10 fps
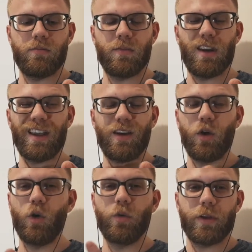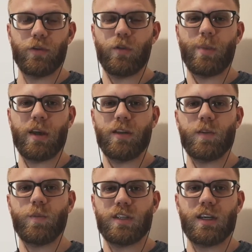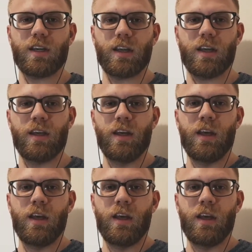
nearly all the Europeans, particularly